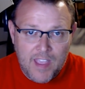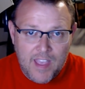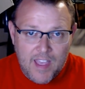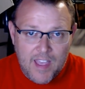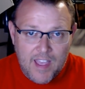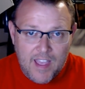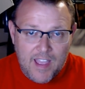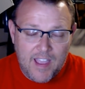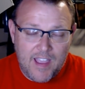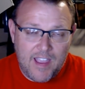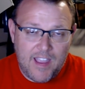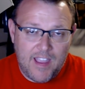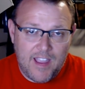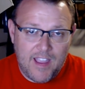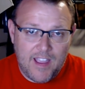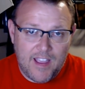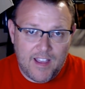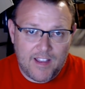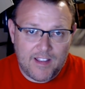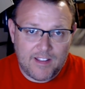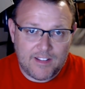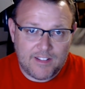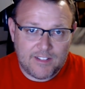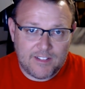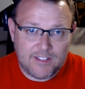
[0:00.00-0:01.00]

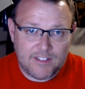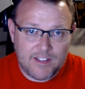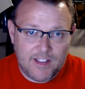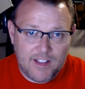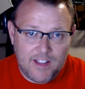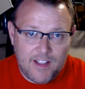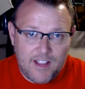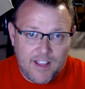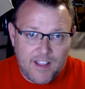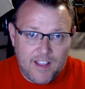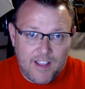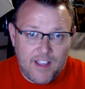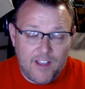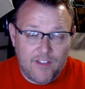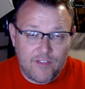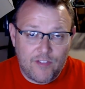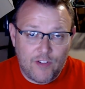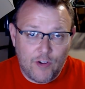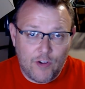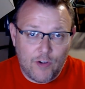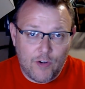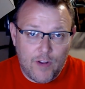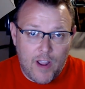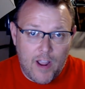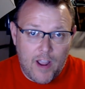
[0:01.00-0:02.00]
And if
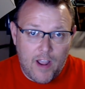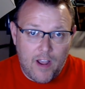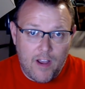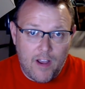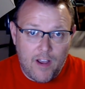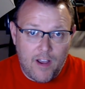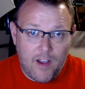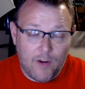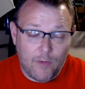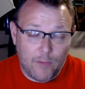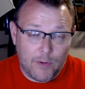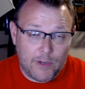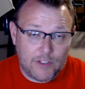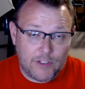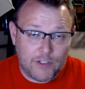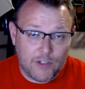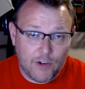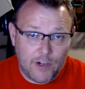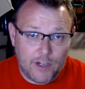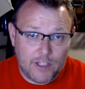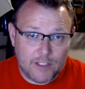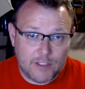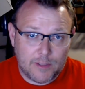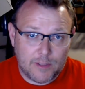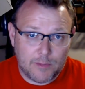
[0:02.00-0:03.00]
you're a
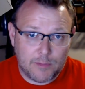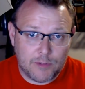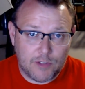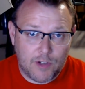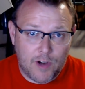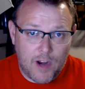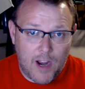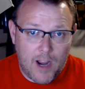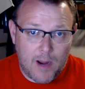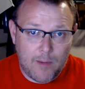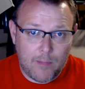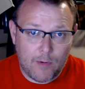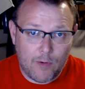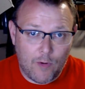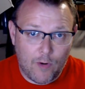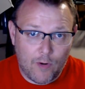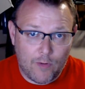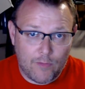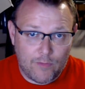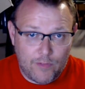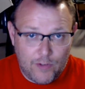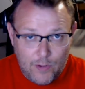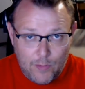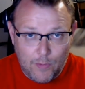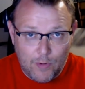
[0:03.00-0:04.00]
returning subscriber or
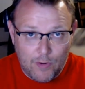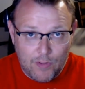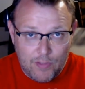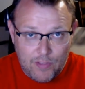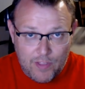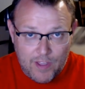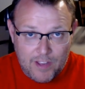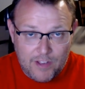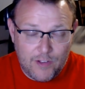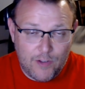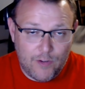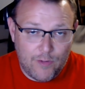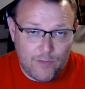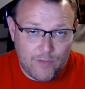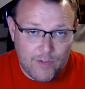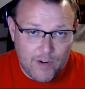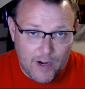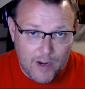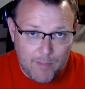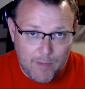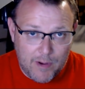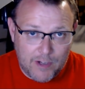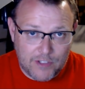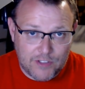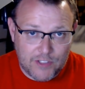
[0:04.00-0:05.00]
viewer, thank you very
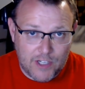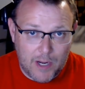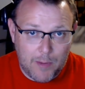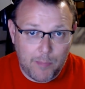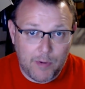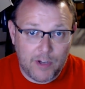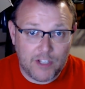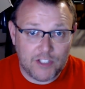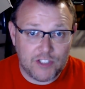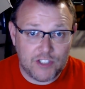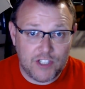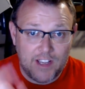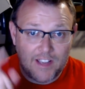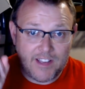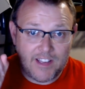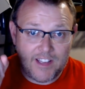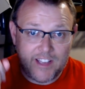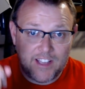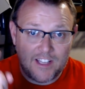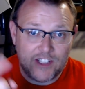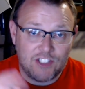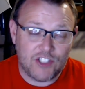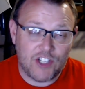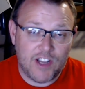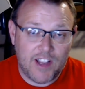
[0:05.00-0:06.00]
much. I appreciate
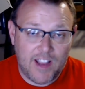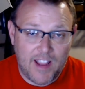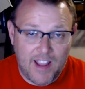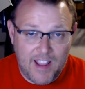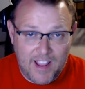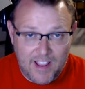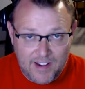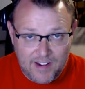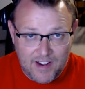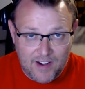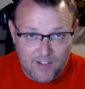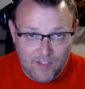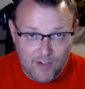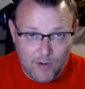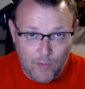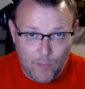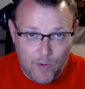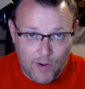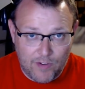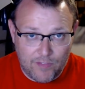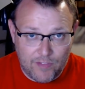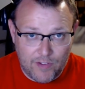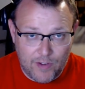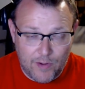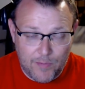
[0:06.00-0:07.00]
each and every one
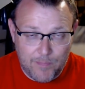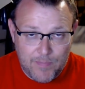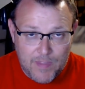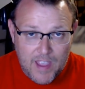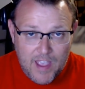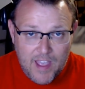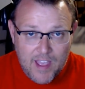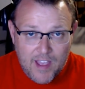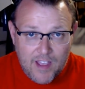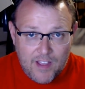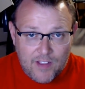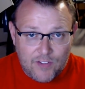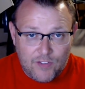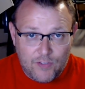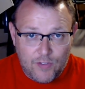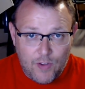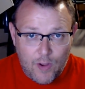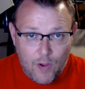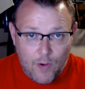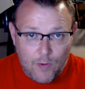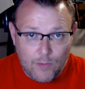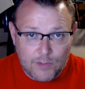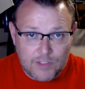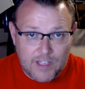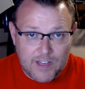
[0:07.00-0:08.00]
of you.
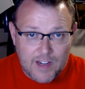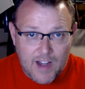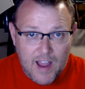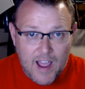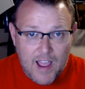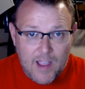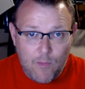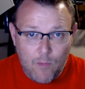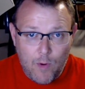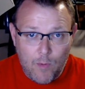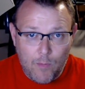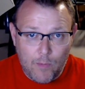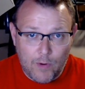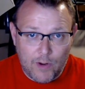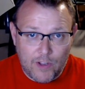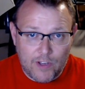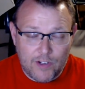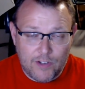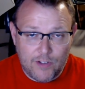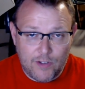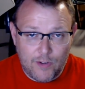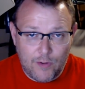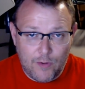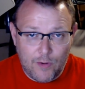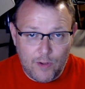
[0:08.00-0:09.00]
So tonight what we're going to
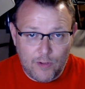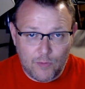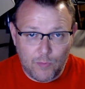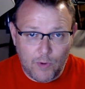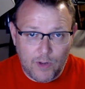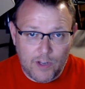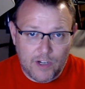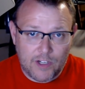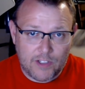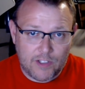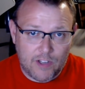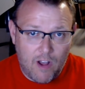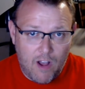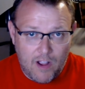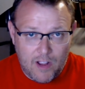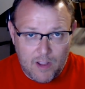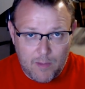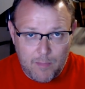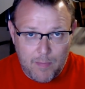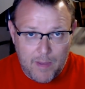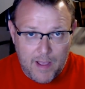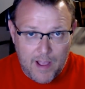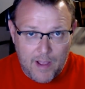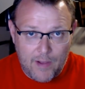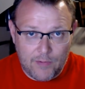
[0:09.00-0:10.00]
do is we're going to talk
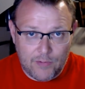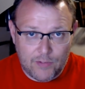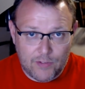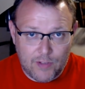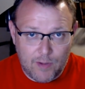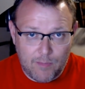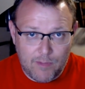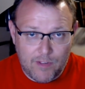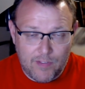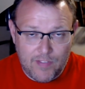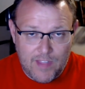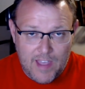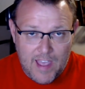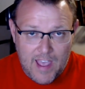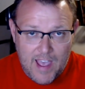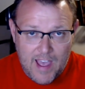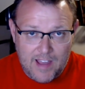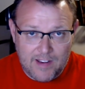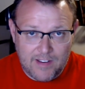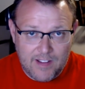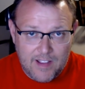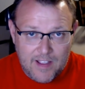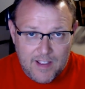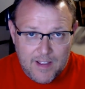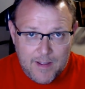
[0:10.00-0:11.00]
about something that
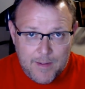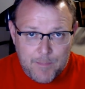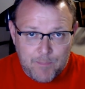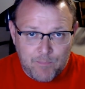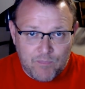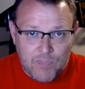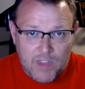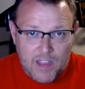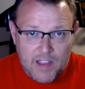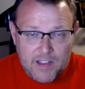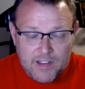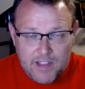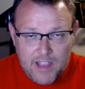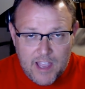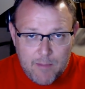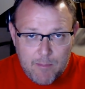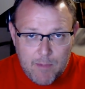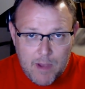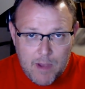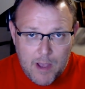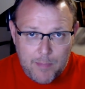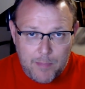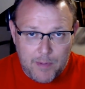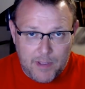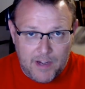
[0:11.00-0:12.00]
came
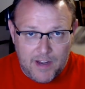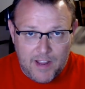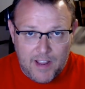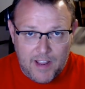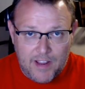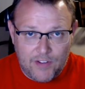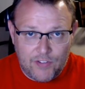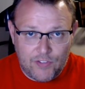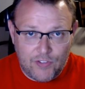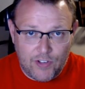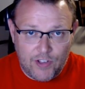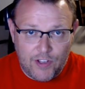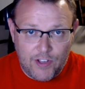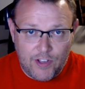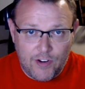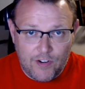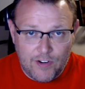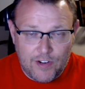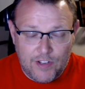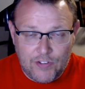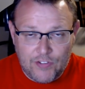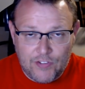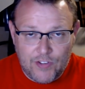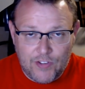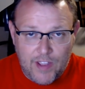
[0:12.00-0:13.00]
up in a security
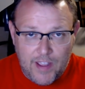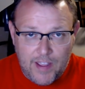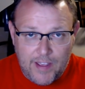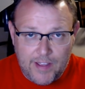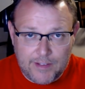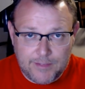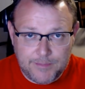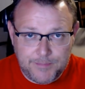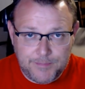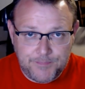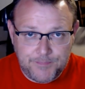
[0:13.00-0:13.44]
scan.